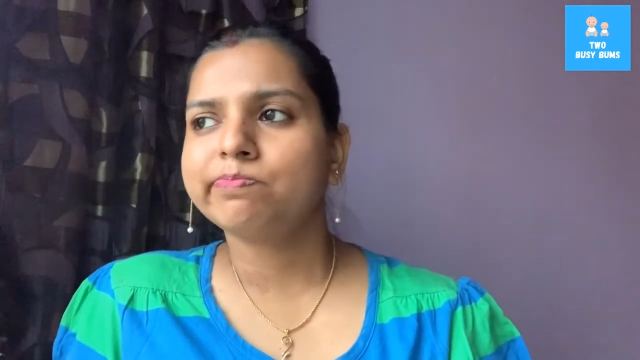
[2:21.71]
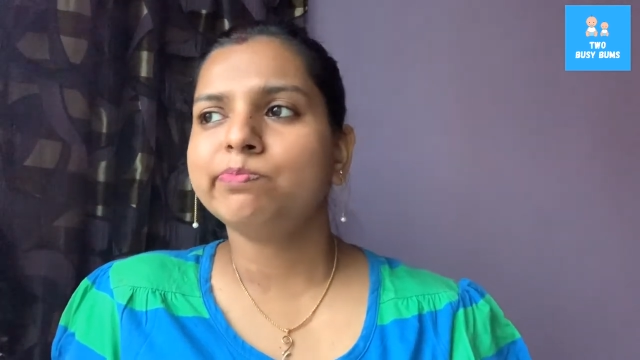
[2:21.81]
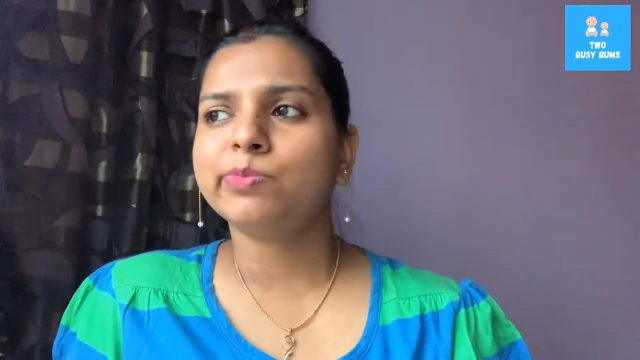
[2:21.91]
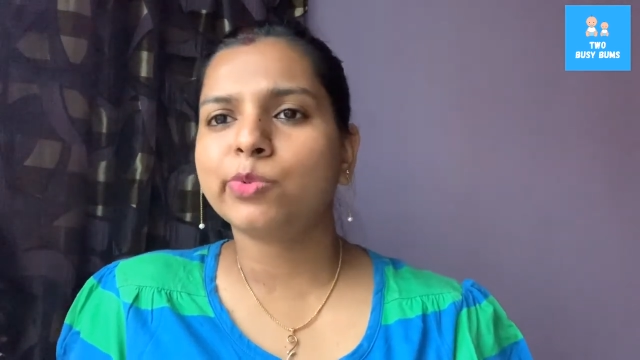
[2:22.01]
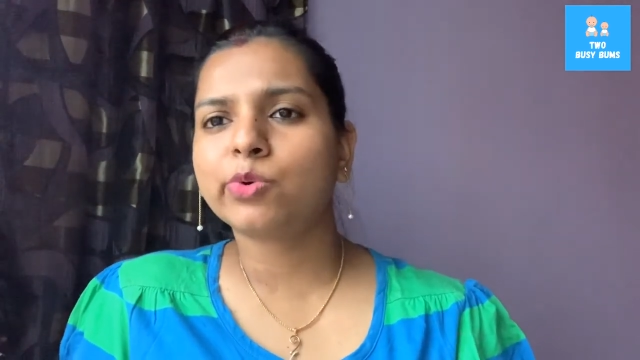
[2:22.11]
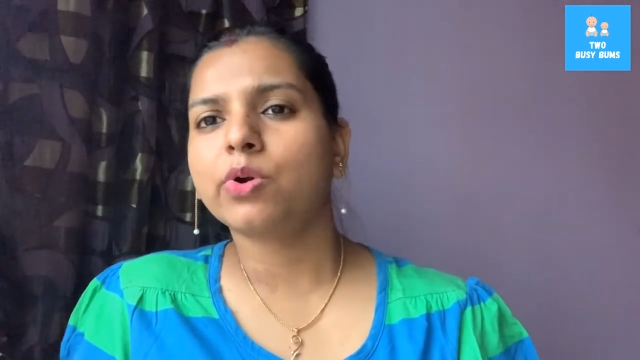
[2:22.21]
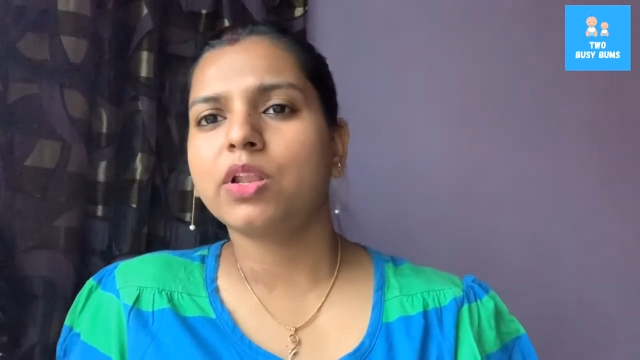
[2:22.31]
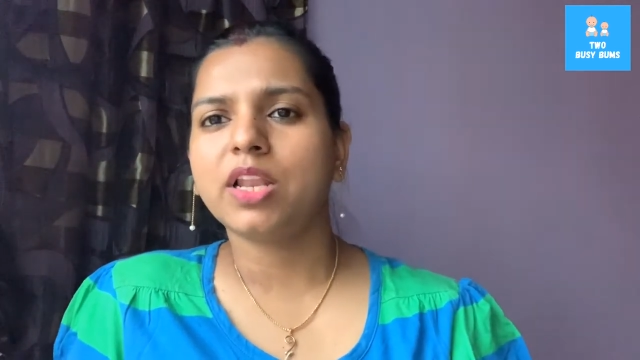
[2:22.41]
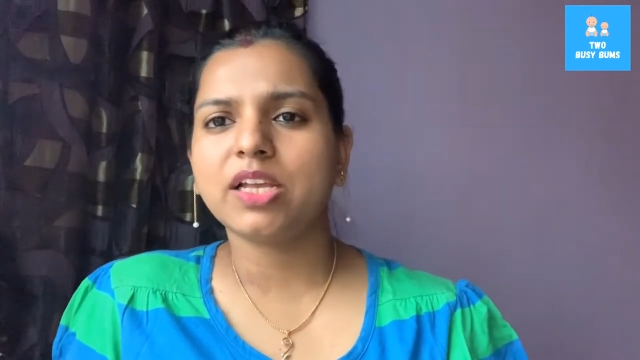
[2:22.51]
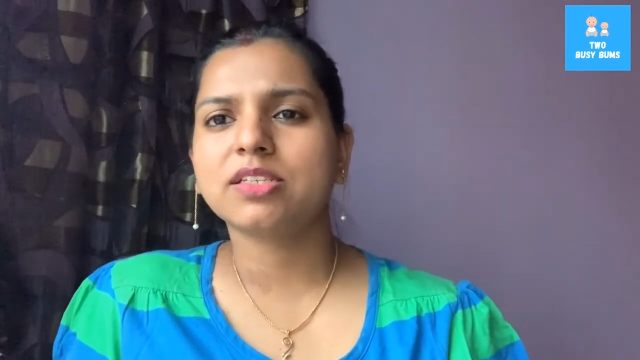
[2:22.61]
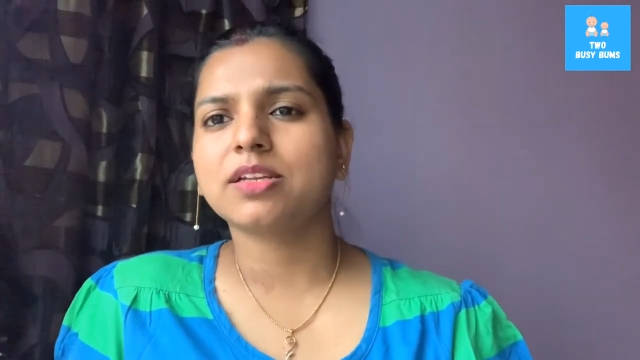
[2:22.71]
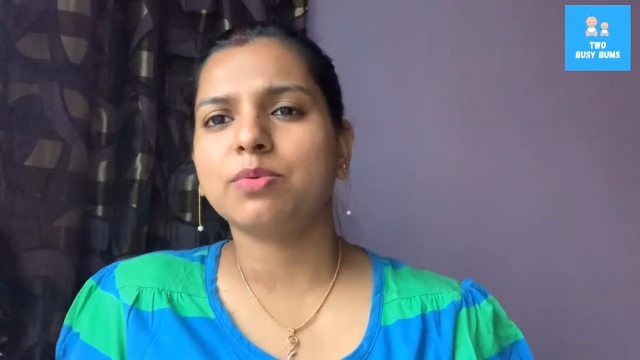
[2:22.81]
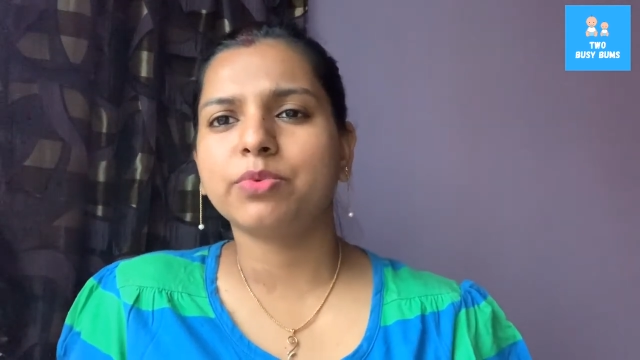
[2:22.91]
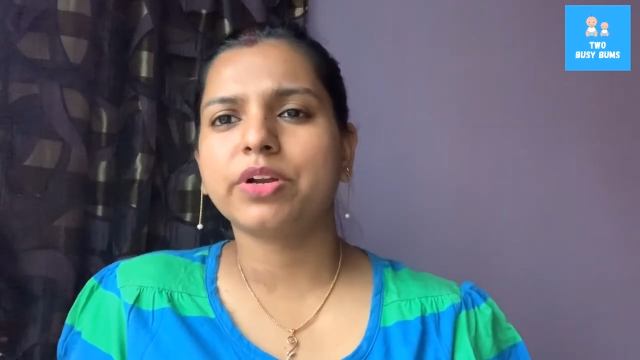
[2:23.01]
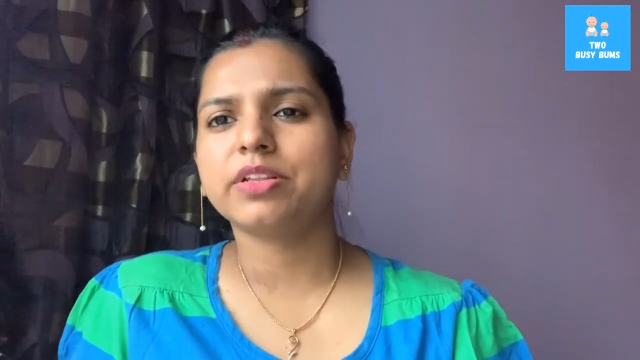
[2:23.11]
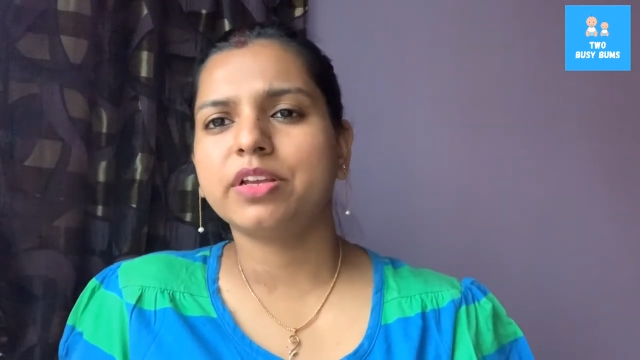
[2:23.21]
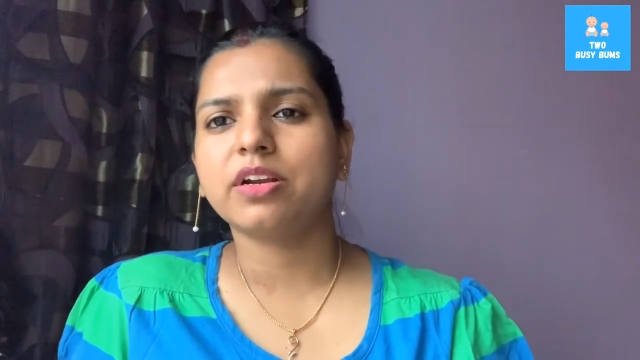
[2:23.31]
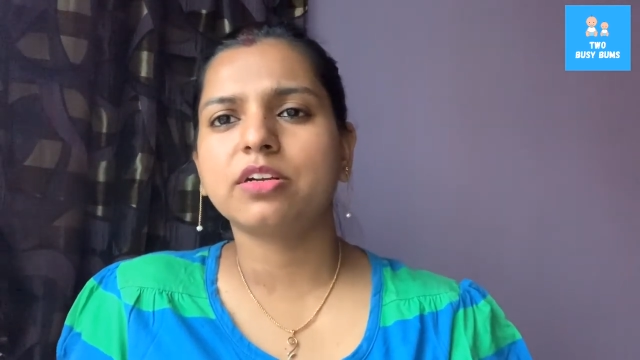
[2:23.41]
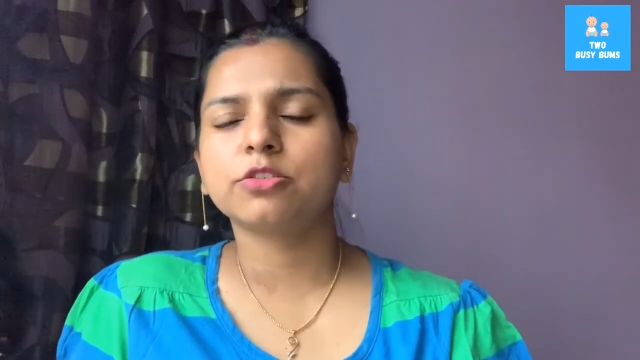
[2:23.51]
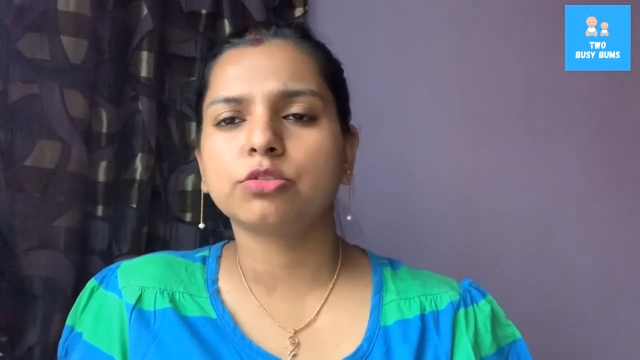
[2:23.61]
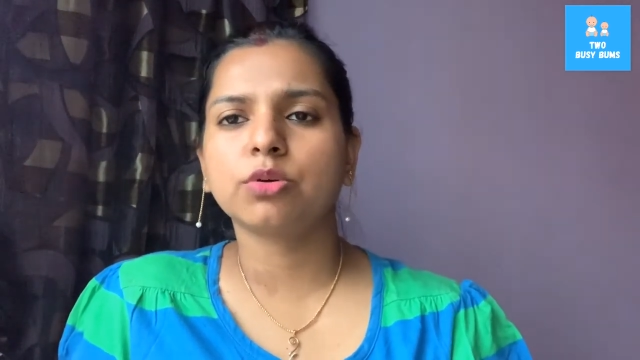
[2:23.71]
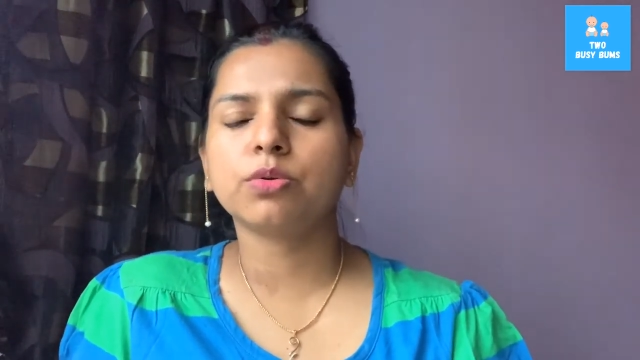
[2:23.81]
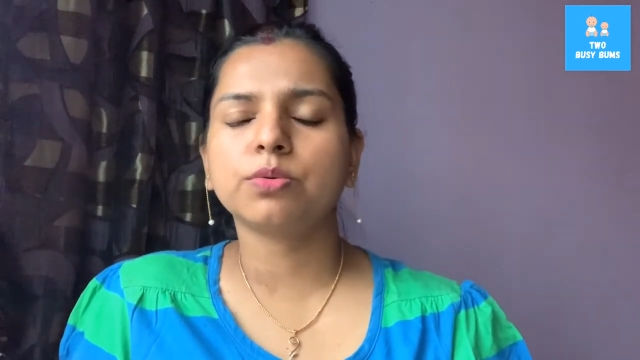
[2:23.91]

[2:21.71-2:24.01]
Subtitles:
more or less somewhere there. So,